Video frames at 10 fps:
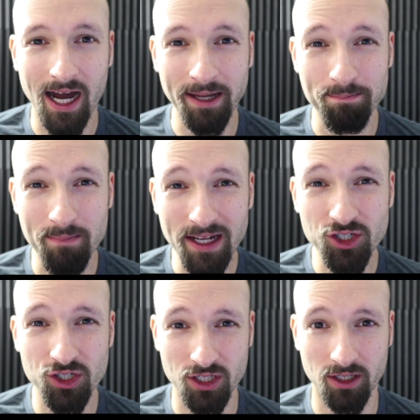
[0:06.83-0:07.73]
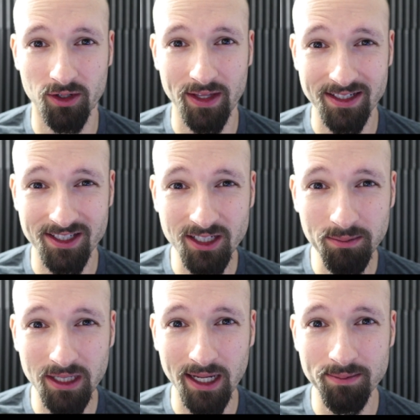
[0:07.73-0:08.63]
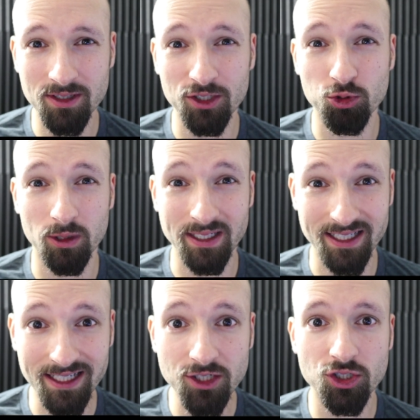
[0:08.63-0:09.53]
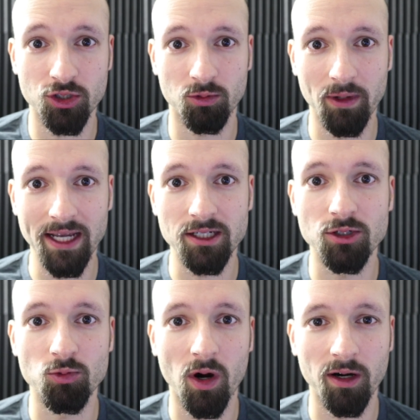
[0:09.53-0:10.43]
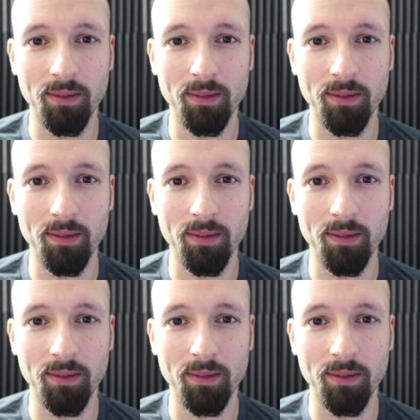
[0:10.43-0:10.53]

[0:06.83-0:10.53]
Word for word: I mentioned to her that sometimes the traditional way to do water